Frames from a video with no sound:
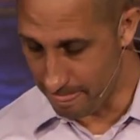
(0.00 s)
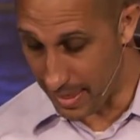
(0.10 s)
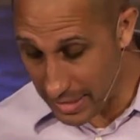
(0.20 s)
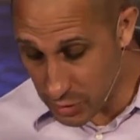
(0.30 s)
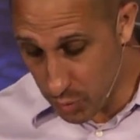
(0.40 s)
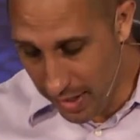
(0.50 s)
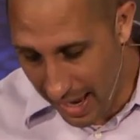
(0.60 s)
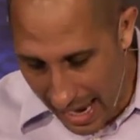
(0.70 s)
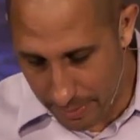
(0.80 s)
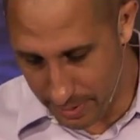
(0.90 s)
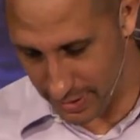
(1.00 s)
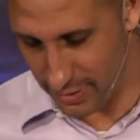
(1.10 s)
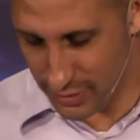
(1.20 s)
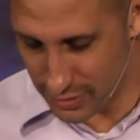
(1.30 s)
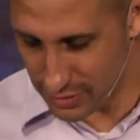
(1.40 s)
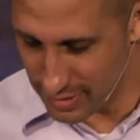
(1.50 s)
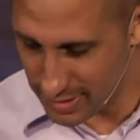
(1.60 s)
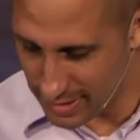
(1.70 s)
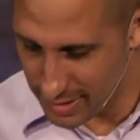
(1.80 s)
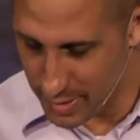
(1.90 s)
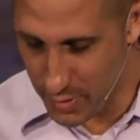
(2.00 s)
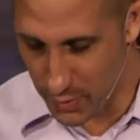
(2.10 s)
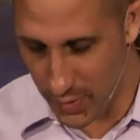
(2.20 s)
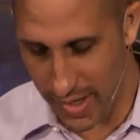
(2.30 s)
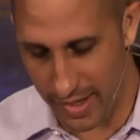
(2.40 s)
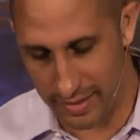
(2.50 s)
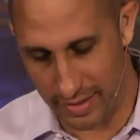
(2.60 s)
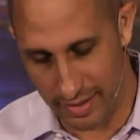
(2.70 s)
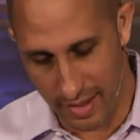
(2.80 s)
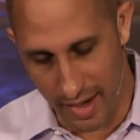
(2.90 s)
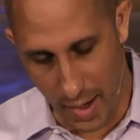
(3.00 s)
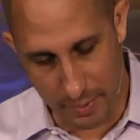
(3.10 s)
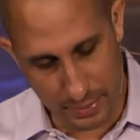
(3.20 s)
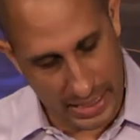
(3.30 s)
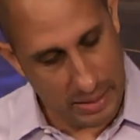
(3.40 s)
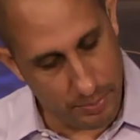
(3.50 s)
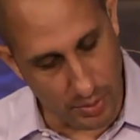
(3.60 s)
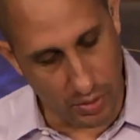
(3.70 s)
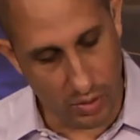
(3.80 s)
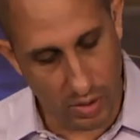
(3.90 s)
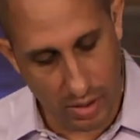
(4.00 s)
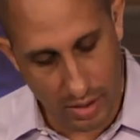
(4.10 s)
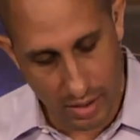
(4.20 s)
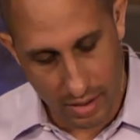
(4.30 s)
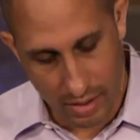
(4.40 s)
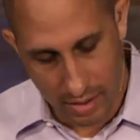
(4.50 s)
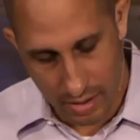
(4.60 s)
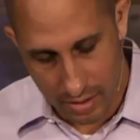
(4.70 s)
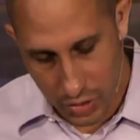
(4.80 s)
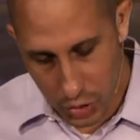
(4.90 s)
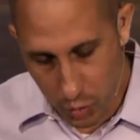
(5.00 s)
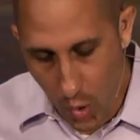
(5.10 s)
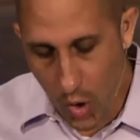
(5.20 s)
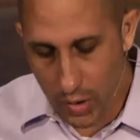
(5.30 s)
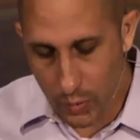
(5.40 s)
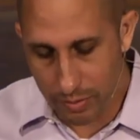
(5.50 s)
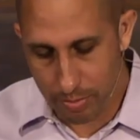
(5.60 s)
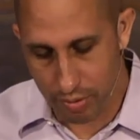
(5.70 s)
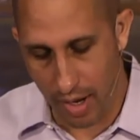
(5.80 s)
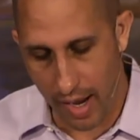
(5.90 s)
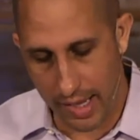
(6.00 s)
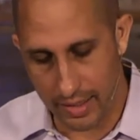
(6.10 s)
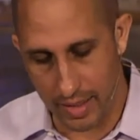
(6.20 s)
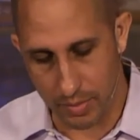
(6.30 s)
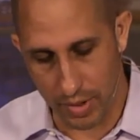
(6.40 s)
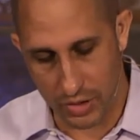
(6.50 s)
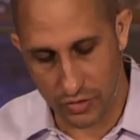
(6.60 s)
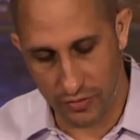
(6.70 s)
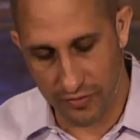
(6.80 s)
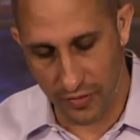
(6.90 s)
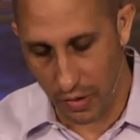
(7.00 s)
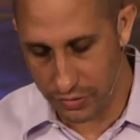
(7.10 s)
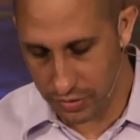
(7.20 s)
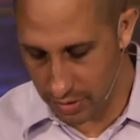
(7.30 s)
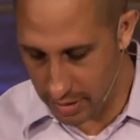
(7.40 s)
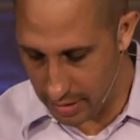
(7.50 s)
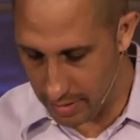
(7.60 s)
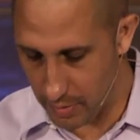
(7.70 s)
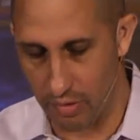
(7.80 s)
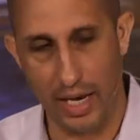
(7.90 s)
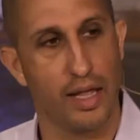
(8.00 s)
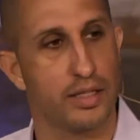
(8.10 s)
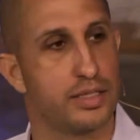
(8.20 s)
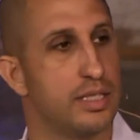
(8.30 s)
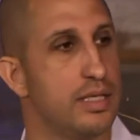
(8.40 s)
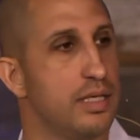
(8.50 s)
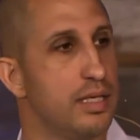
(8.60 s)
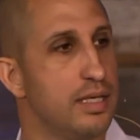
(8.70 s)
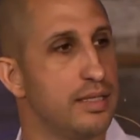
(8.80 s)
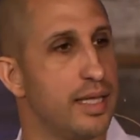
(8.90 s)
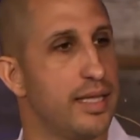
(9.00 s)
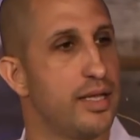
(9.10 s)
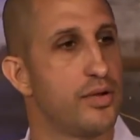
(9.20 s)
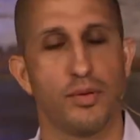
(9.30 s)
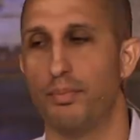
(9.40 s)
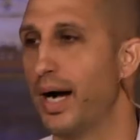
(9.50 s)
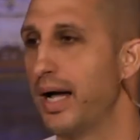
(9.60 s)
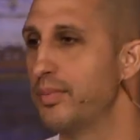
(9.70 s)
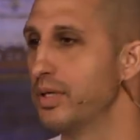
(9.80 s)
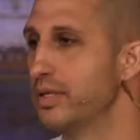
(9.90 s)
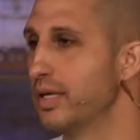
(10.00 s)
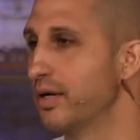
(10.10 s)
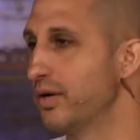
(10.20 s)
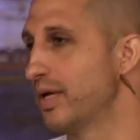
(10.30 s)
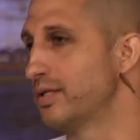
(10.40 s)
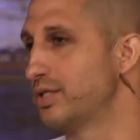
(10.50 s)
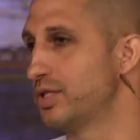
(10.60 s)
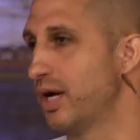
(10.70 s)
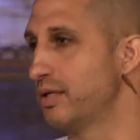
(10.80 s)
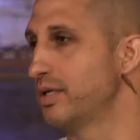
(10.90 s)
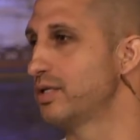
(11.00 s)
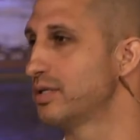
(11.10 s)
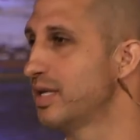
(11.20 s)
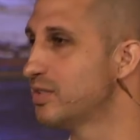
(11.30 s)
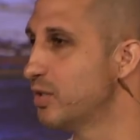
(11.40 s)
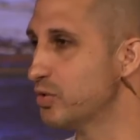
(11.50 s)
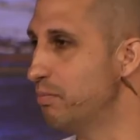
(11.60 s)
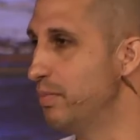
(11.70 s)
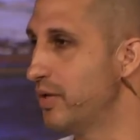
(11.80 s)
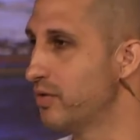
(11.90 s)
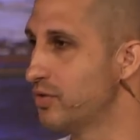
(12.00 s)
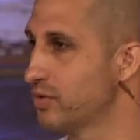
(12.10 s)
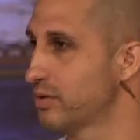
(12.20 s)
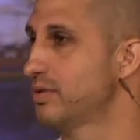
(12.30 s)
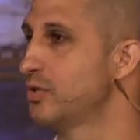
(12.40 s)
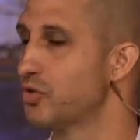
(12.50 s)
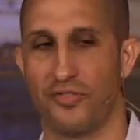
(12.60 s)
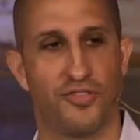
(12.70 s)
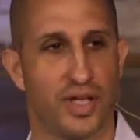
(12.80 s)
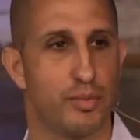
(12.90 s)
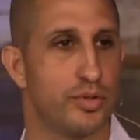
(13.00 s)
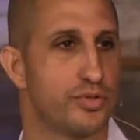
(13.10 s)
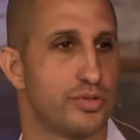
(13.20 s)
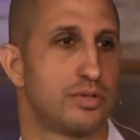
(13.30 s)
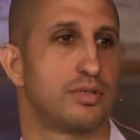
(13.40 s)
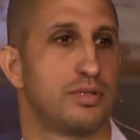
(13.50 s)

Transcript: That's what happens when a people swollen with pride embrace falsehood and immorality. They hear the Bible and they go, that's childish. Those are myths. Those are fables.